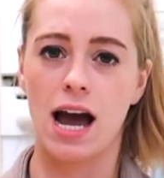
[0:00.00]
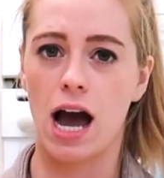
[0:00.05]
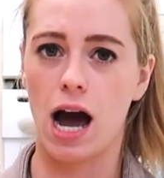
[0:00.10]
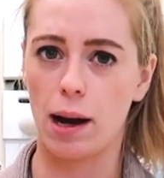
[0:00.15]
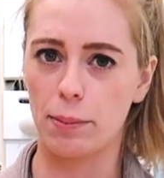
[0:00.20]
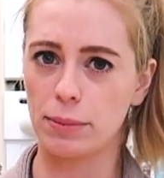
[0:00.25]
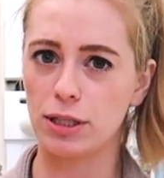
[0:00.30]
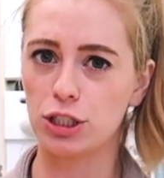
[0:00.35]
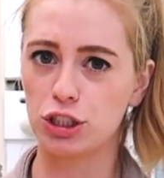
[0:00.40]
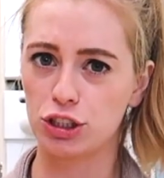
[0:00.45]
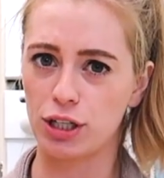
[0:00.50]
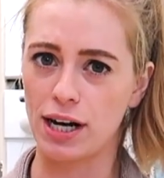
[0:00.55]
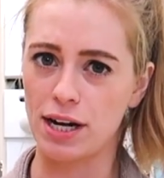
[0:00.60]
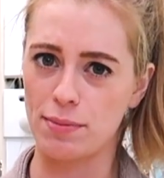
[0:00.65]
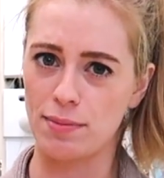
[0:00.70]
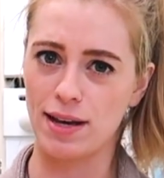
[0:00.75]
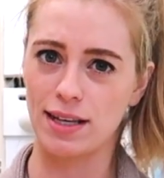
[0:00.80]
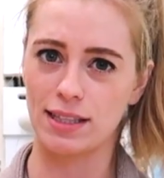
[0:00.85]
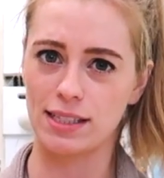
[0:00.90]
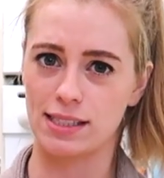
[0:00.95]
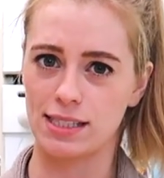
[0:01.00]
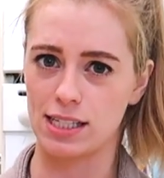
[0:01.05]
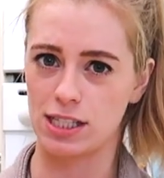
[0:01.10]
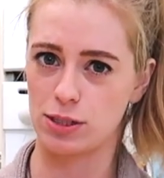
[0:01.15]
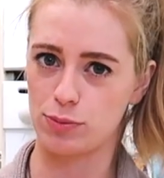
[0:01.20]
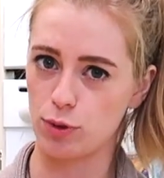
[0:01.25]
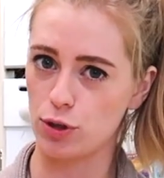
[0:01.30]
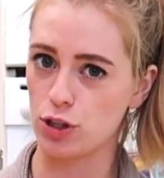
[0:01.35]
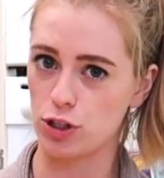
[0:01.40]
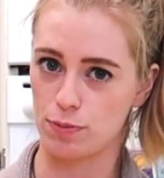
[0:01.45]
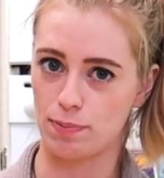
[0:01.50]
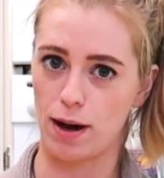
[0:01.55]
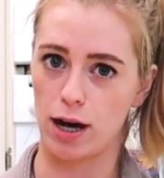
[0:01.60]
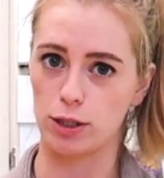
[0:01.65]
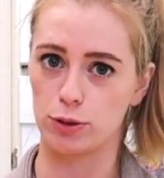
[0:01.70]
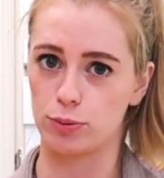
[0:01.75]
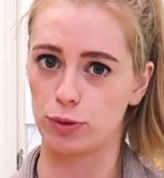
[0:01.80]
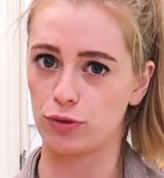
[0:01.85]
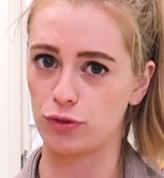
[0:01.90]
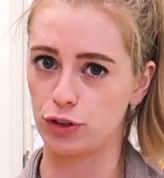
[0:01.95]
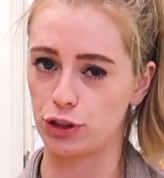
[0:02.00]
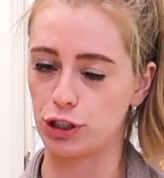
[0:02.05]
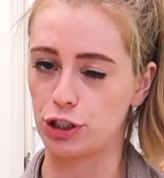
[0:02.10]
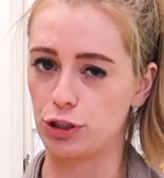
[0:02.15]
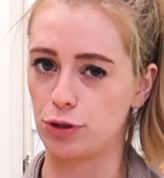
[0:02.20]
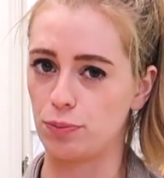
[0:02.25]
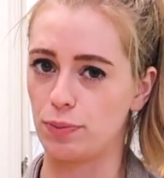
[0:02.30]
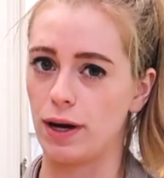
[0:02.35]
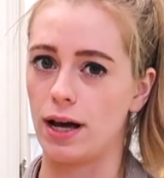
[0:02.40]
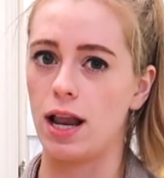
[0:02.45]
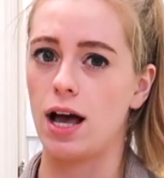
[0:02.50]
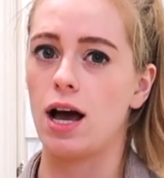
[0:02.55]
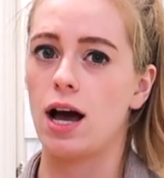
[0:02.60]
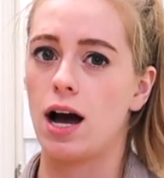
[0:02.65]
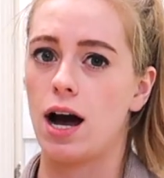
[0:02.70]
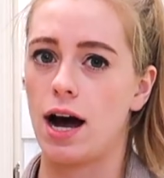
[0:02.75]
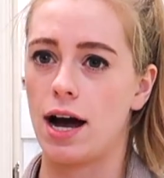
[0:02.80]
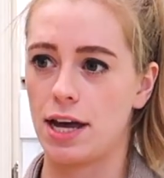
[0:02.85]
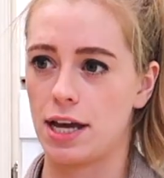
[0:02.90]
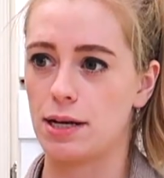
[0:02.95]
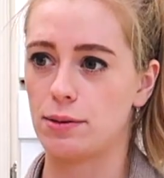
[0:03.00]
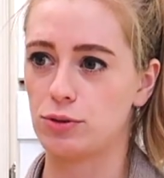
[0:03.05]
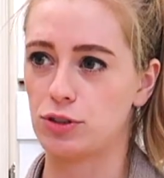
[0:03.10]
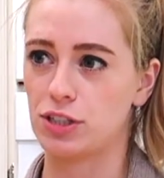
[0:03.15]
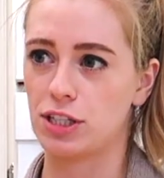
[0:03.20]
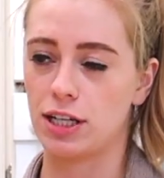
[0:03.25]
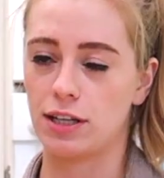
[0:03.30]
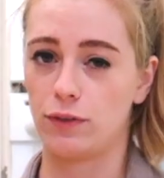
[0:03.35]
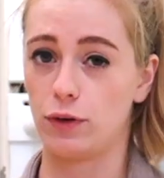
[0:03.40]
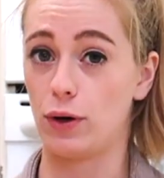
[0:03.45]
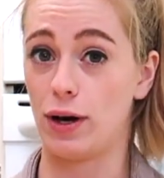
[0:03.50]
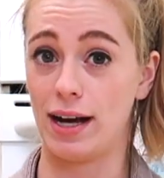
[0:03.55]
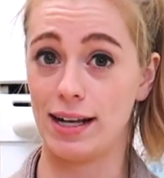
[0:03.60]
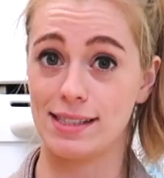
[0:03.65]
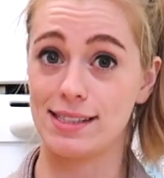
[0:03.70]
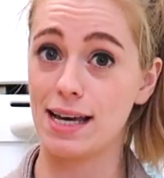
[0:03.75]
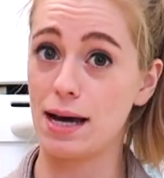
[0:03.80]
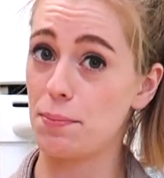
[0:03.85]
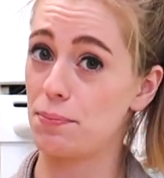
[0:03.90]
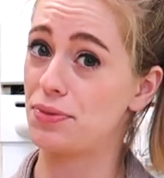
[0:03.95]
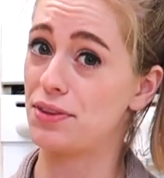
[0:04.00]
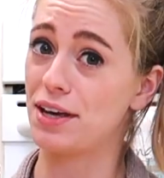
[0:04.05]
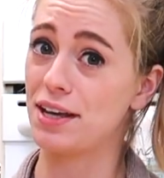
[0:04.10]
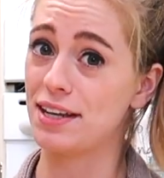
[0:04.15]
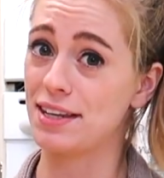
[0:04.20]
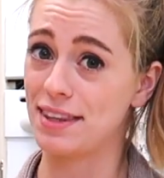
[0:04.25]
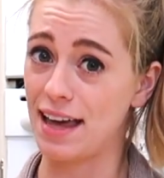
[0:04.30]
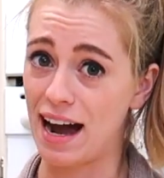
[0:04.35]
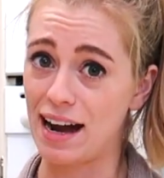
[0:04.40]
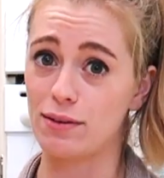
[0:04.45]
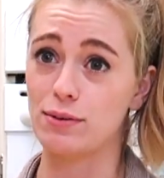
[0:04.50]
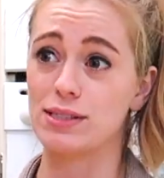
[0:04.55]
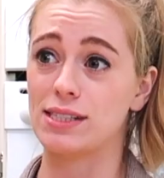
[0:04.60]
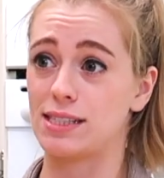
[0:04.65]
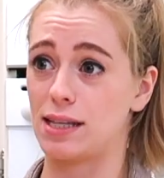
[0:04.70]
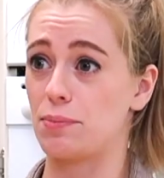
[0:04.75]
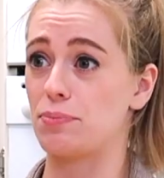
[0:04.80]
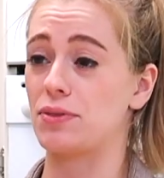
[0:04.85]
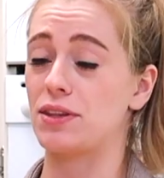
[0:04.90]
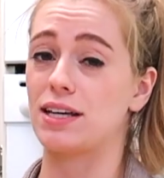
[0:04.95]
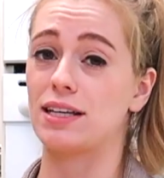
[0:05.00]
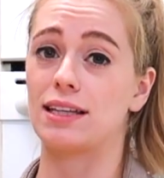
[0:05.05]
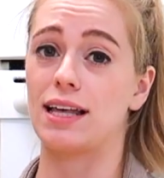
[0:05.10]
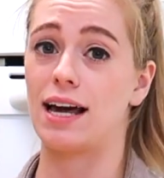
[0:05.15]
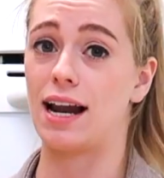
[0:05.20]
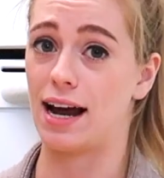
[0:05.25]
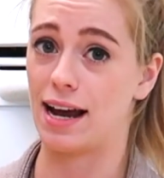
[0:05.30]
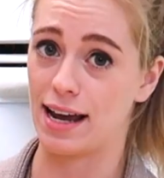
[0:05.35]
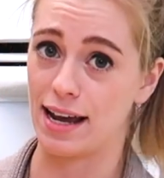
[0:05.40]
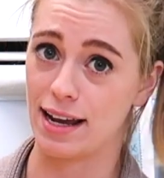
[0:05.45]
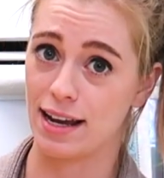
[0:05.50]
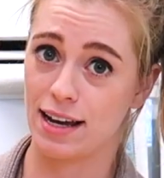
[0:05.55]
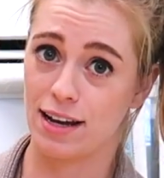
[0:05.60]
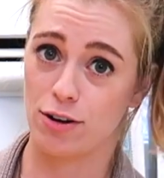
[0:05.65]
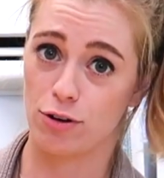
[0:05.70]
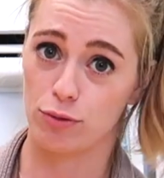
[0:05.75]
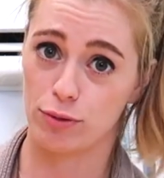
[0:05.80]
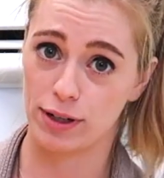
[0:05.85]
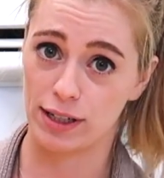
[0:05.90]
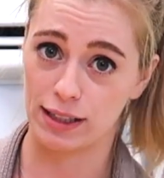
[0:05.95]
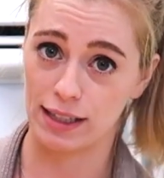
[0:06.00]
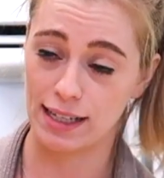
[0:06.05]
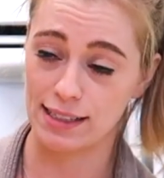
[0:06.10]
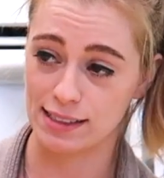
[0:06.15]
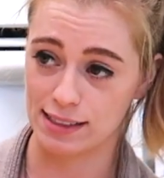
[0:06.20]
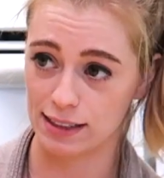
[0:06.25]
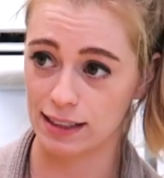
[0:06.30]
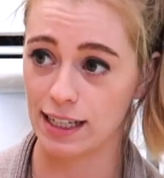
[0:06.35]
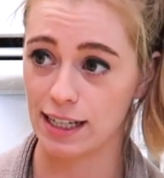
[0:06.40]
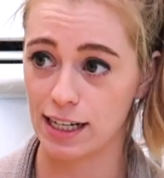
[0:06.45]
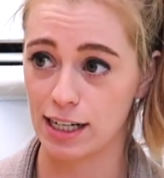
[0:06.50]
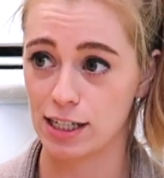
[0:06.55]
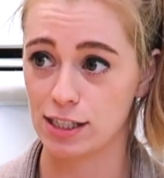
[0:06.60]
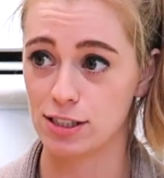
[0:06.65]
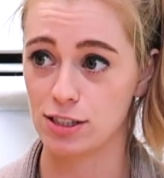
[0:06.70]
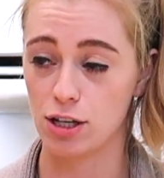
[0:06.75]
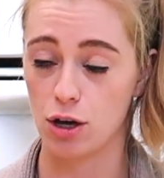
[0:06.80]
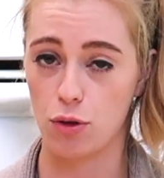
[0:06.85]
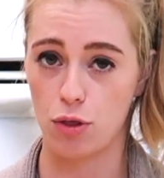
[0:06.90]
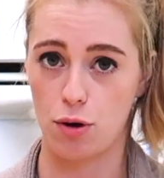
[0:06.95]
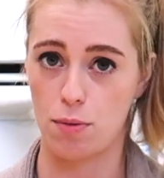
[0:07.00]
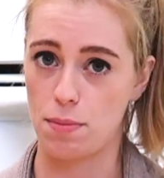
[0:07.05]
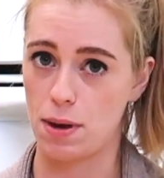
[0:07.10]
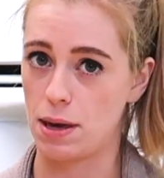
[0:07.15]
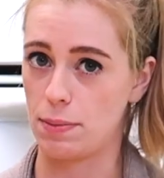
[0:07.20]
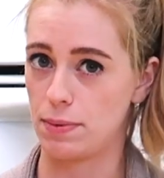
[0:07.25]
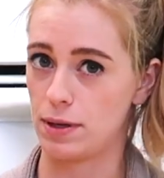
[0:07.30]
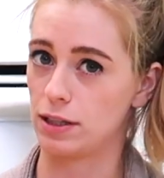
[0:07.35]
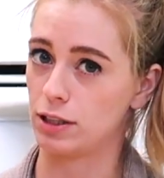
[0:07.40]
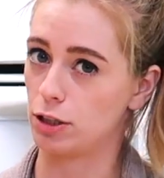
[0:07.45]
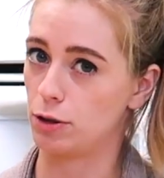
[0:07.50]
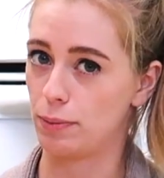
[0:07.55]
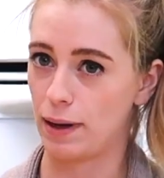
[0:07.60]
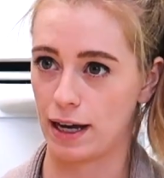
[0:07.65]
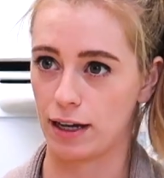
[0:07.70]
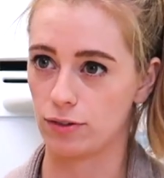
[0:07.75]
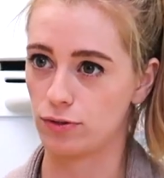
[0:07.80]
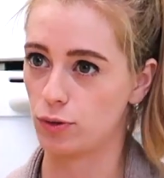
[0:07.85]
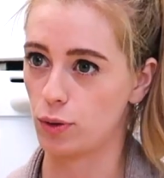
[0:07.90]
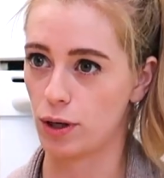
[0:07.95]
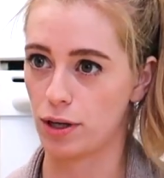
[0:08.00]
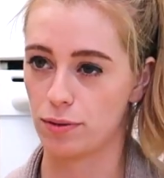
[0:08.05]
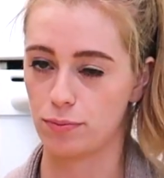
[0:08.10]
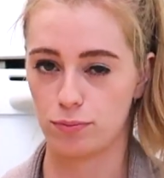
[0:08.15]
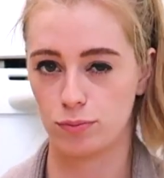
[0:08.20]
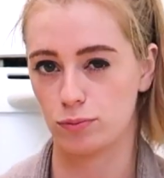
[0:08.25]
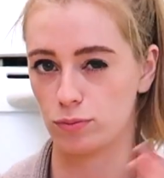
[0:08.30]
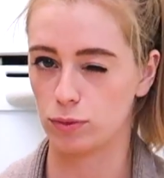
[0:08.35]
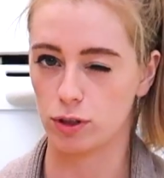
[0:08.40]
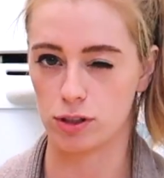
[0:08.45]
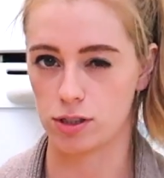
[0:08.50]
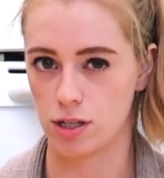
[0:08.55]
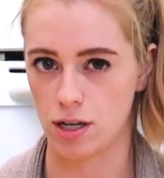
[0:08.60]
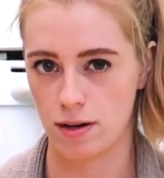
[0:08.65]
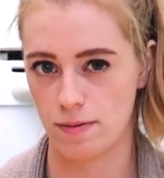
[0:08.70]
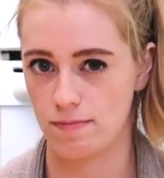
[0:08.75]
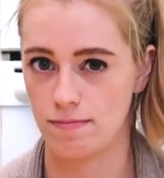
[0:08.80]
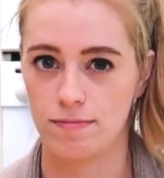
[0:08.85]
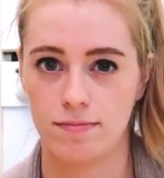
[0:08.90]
I'm gonna try to make this as smooth as possible for you, but I am just gonna give you a heads up that that was something that I realized later, so there may be a little back and forth. We'll see.